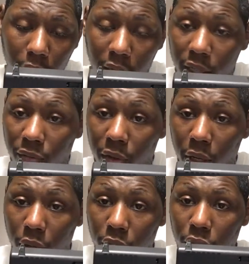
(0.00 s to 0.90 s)
in this
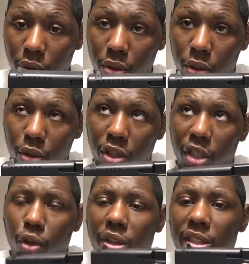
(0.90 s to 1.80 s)
video just
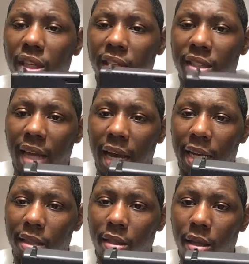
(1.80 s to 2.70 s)
so you can see the
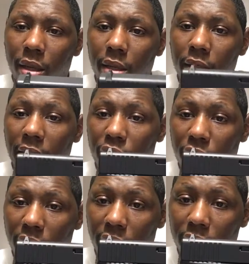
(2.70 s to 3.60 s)
size that
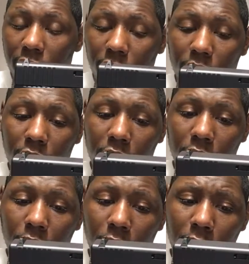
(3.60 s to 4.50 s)
she is. She's